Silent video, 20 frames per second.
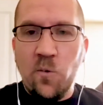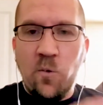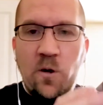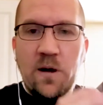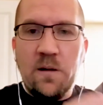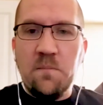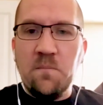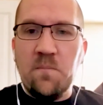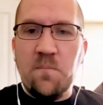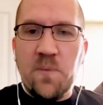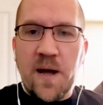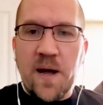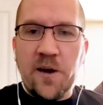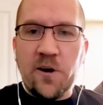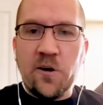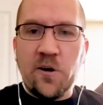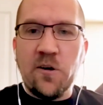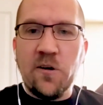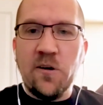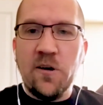What
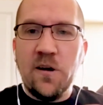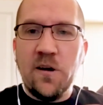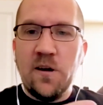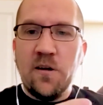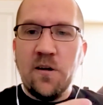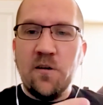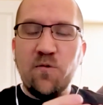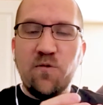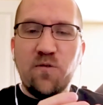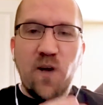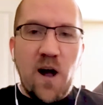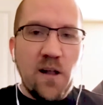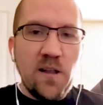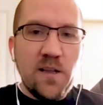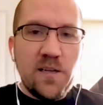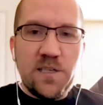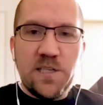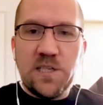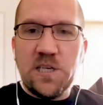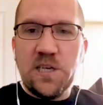better
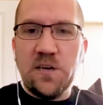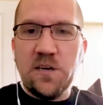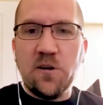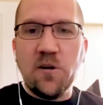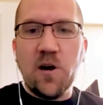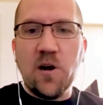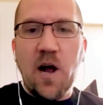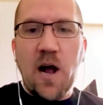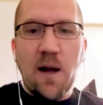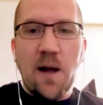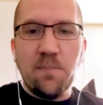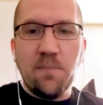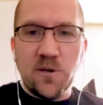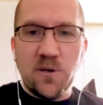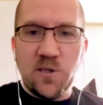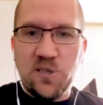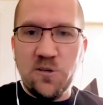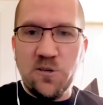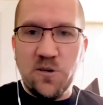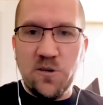volunteer
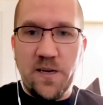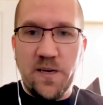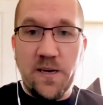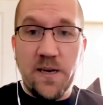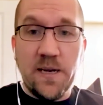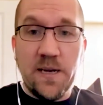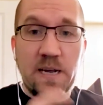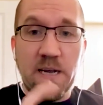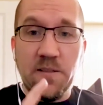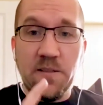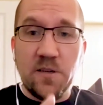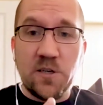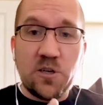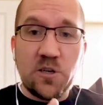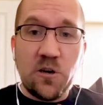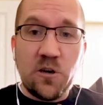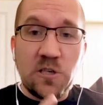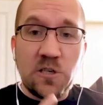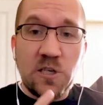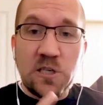opportunity? Again, the
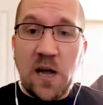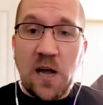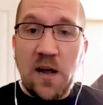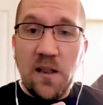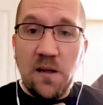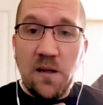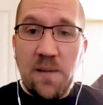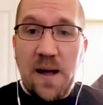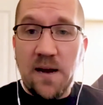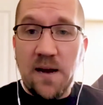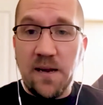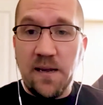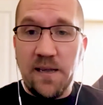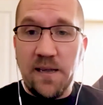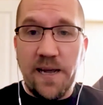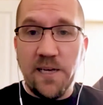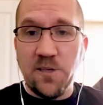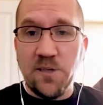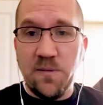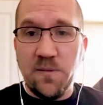church is all about
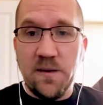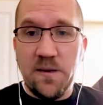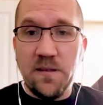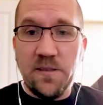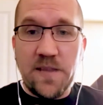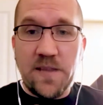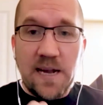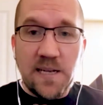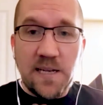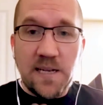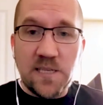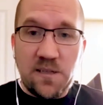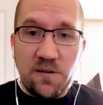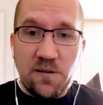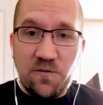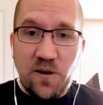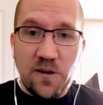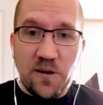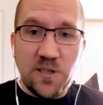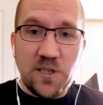engagement. That's the
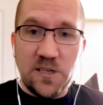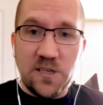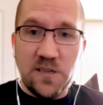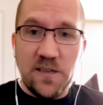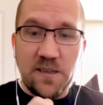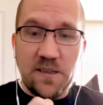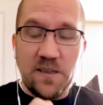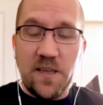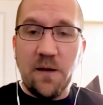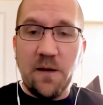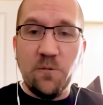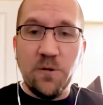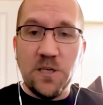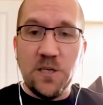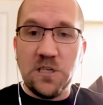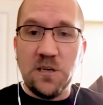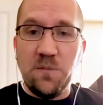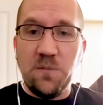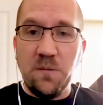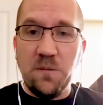function that we
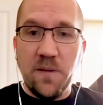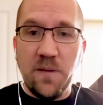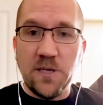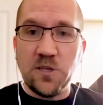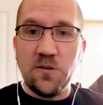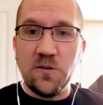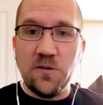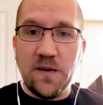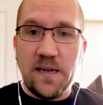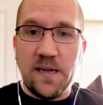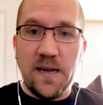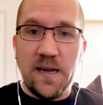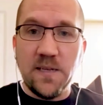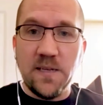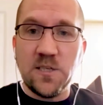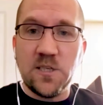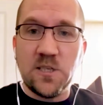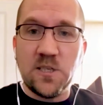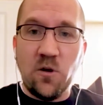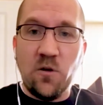should be measuring
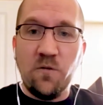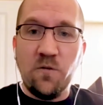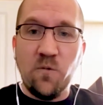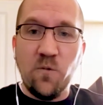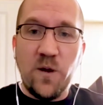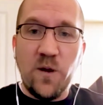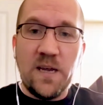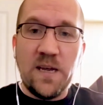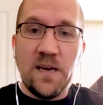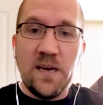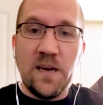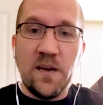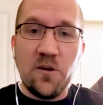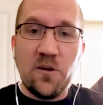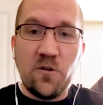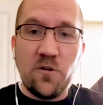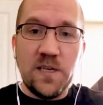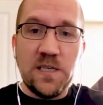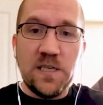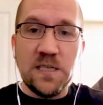against. So if we can
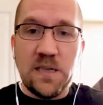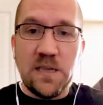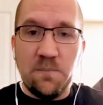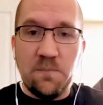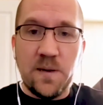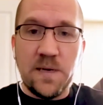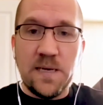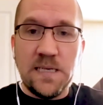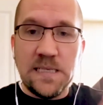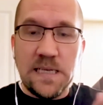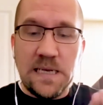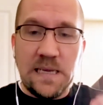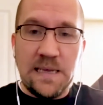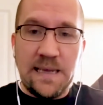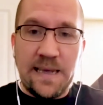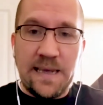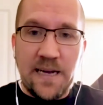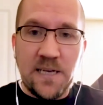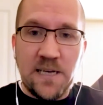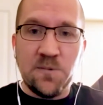increase somebody's
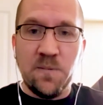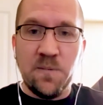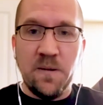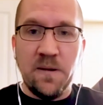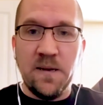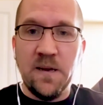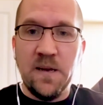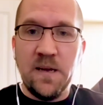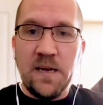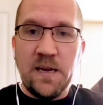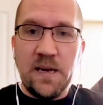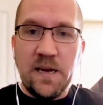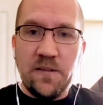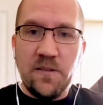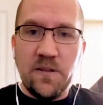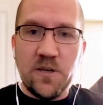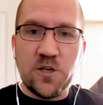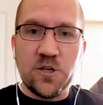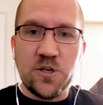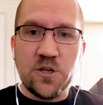engagement in
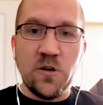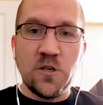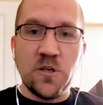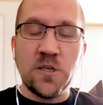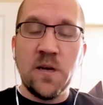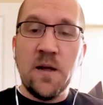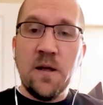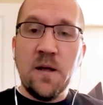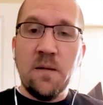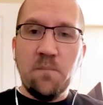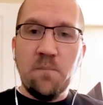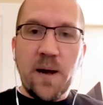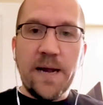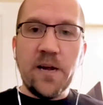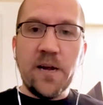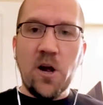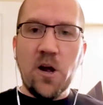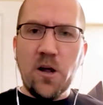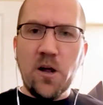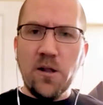the church by
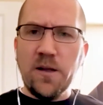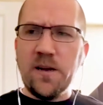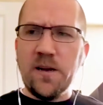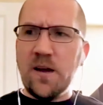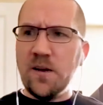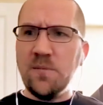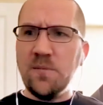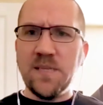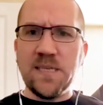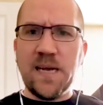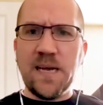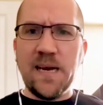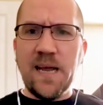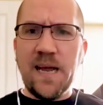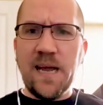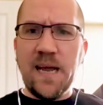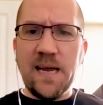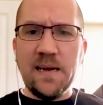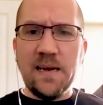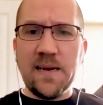calling on them and saying,
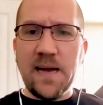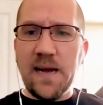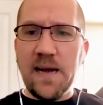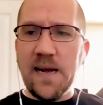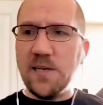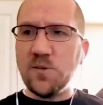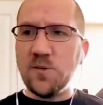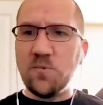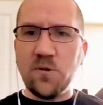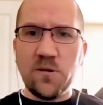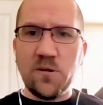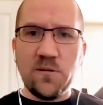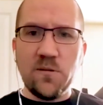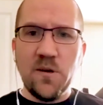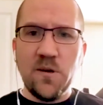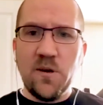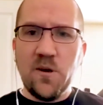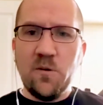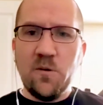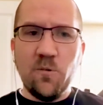hey guys, we're
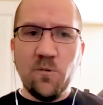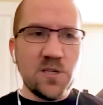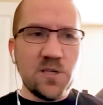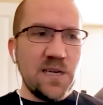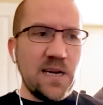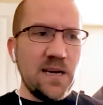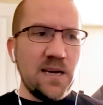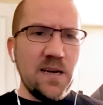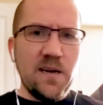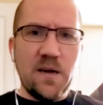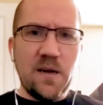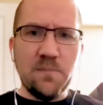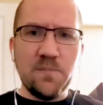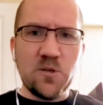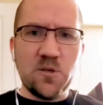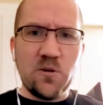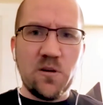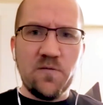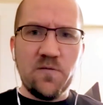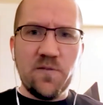standing up
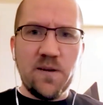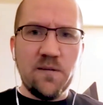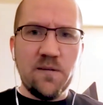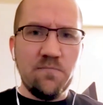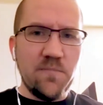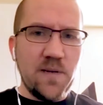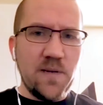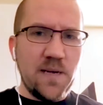sort of